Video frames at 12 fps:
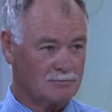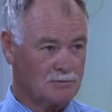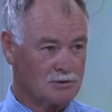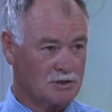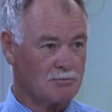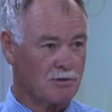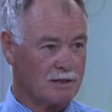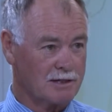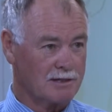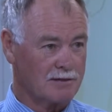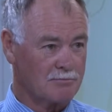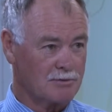generally get
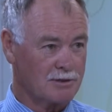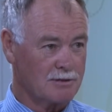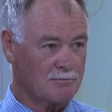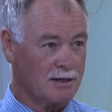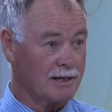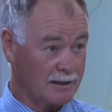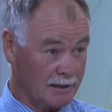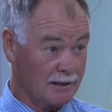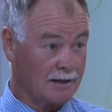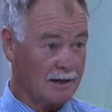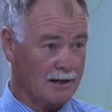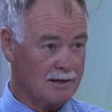it pretty badly,
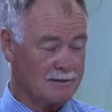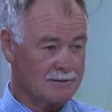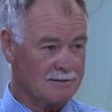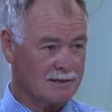and